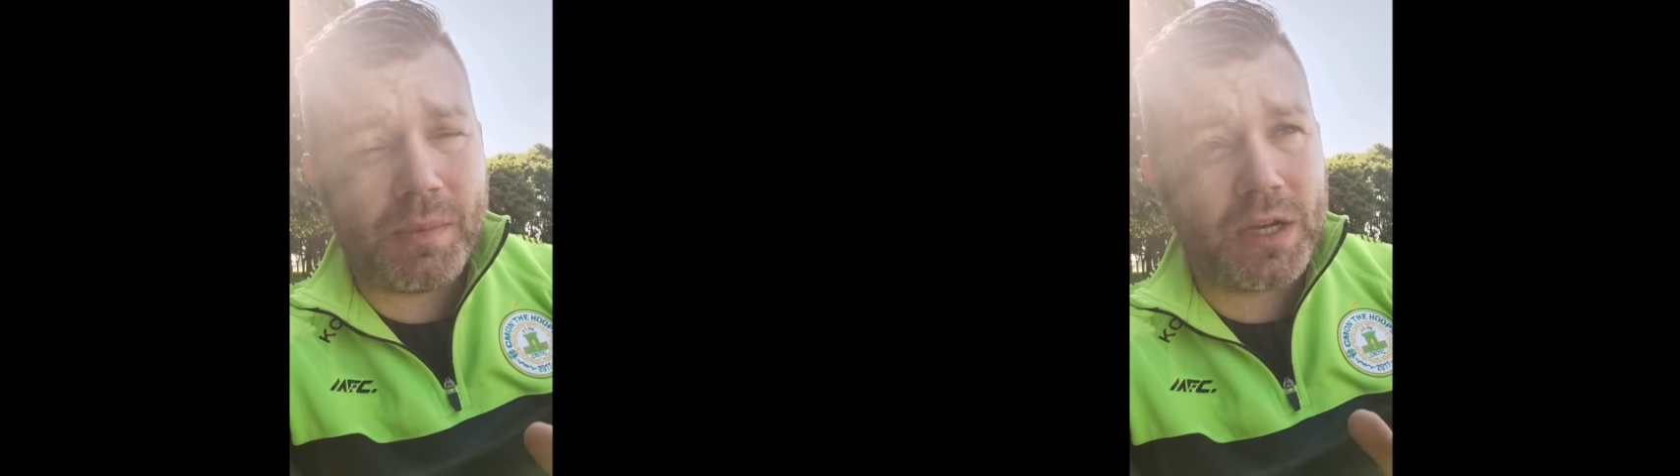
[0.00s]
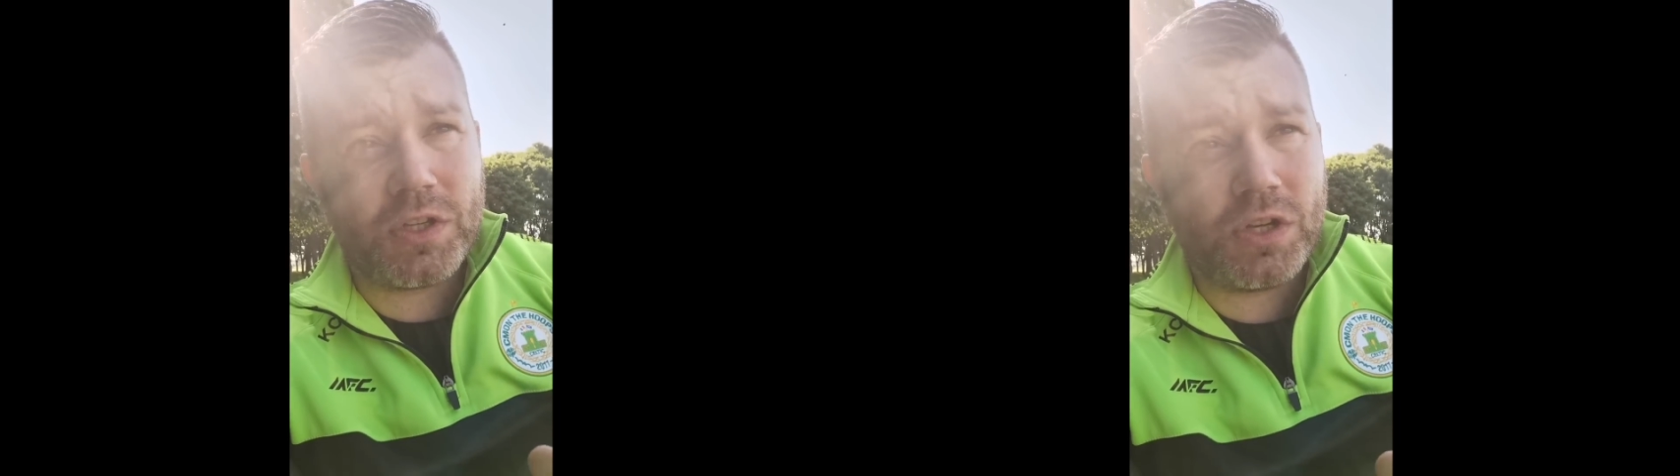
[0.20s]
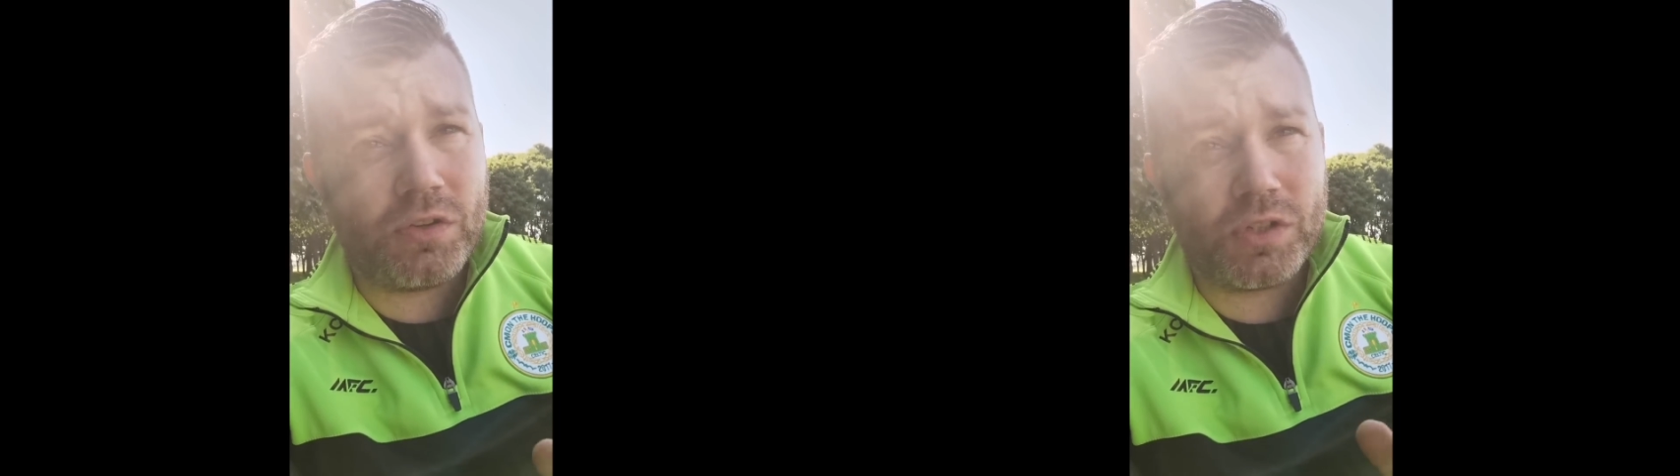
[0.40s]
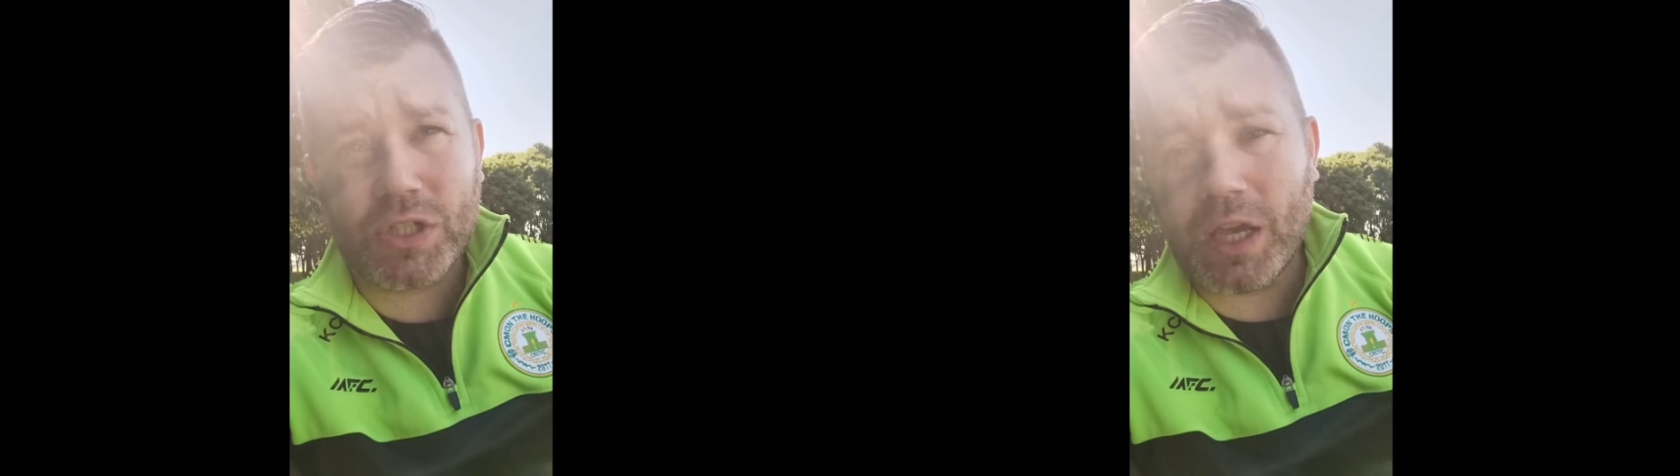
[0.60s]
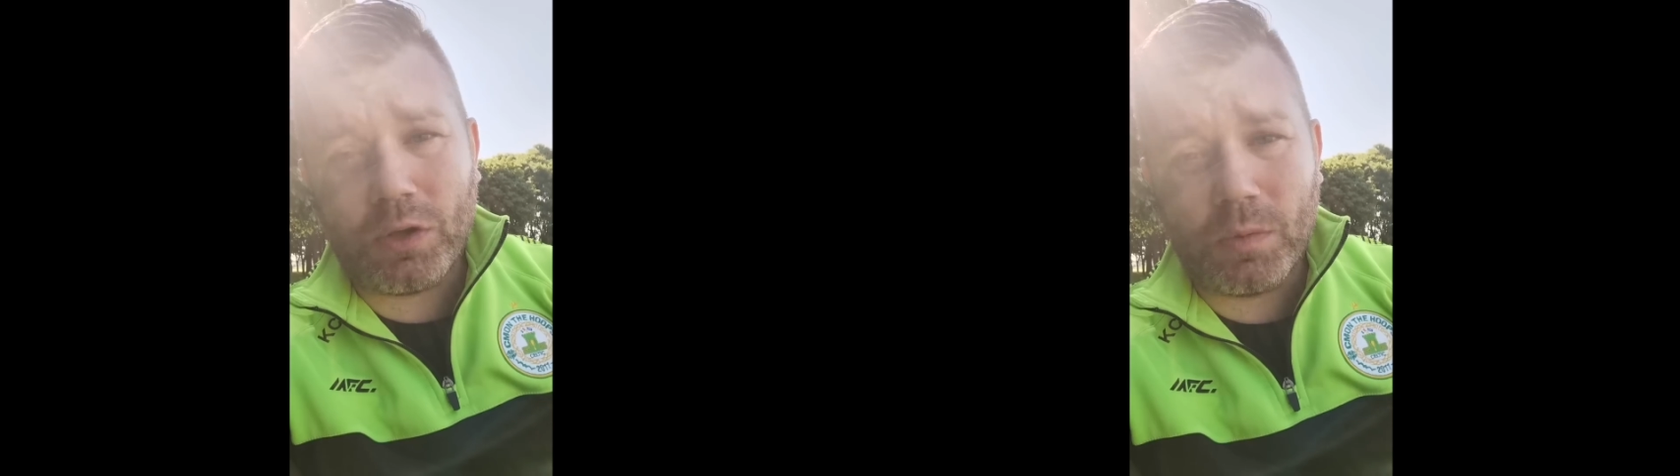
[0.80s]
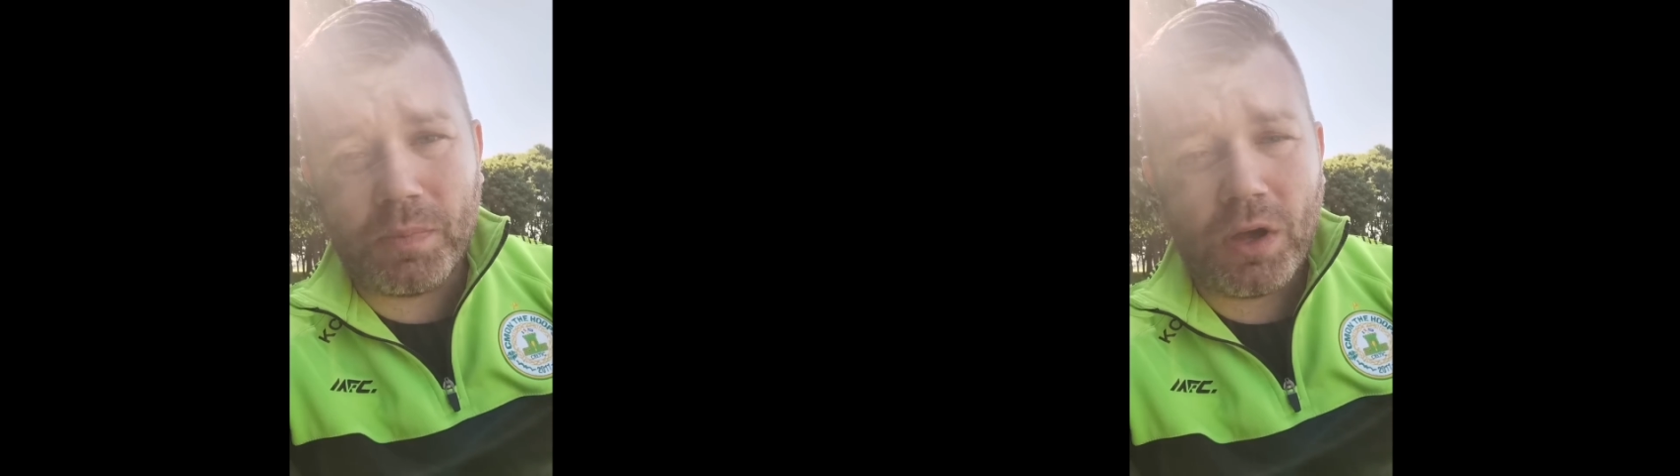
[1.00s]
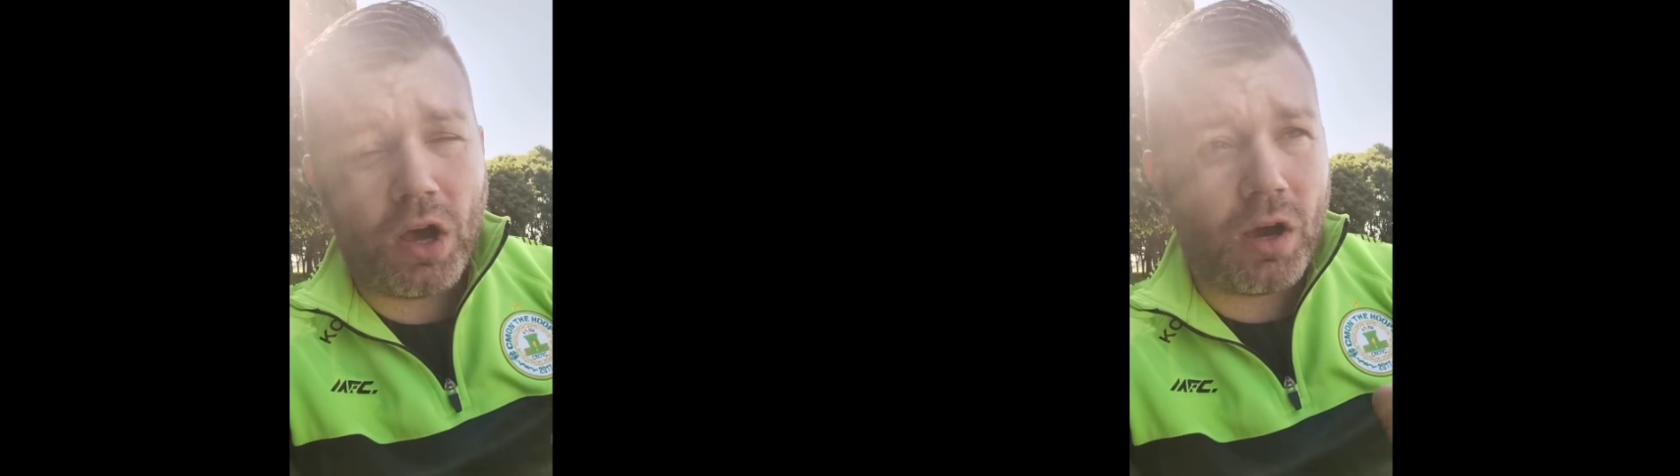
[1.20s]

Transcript: a managerial shake-up